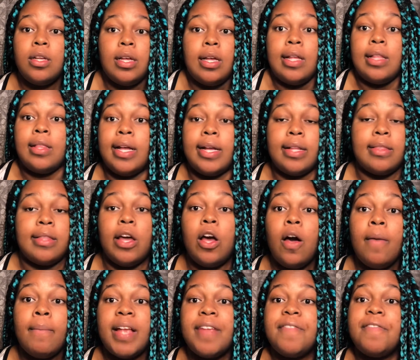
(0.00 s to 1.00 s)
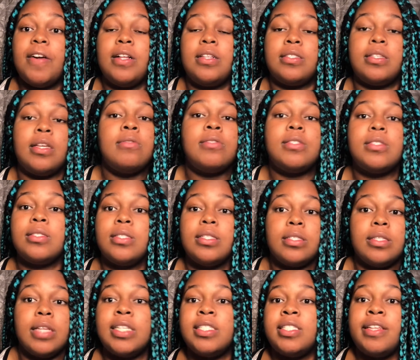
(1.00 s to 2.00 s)
and like they all made friends.
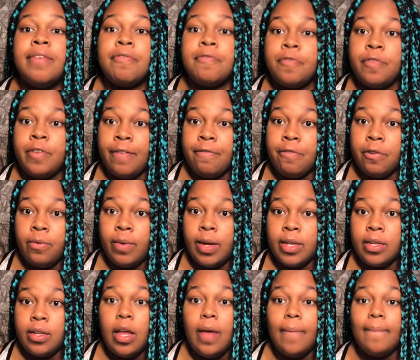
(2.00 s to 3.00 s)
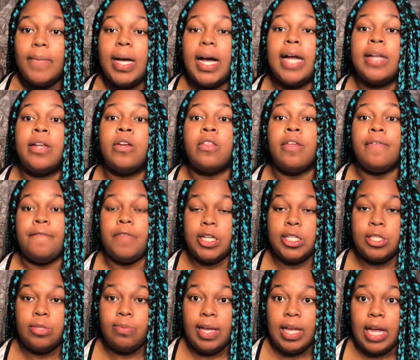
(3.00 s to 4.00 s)
It's different for everyone, but I know the
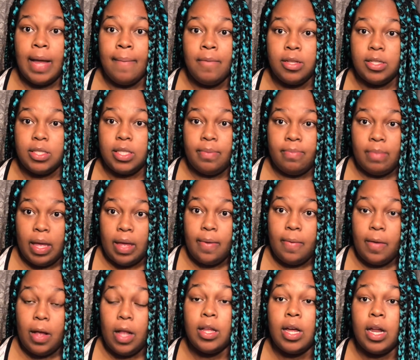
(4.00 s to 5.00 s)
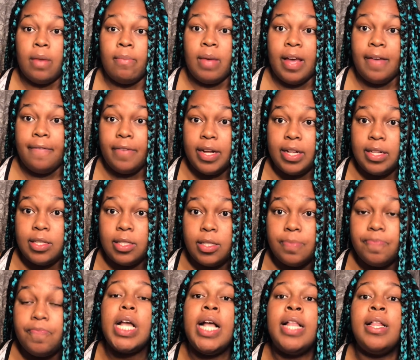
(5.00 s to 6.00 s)
first week I mostly met a lot of my friends.
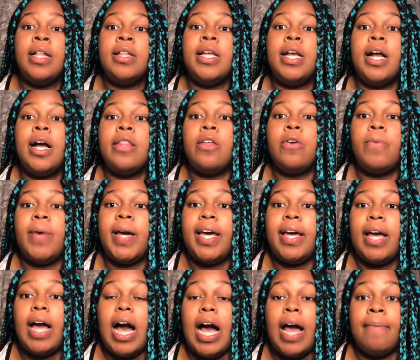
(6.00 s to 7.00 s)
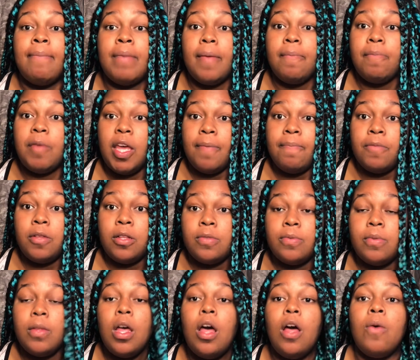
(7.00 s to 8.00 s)
And then the other way I met
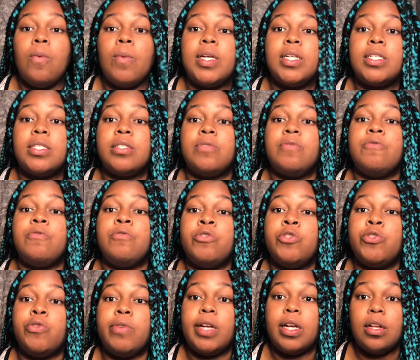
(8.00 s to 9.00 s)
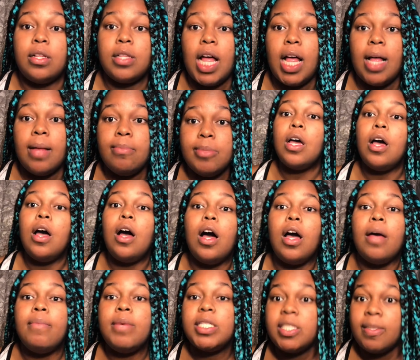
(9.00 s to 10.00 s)
people was through joining clubs.
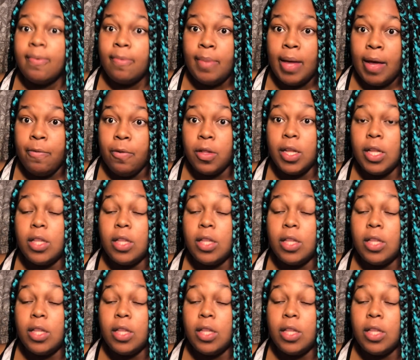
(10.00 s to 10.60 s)
I met some of my really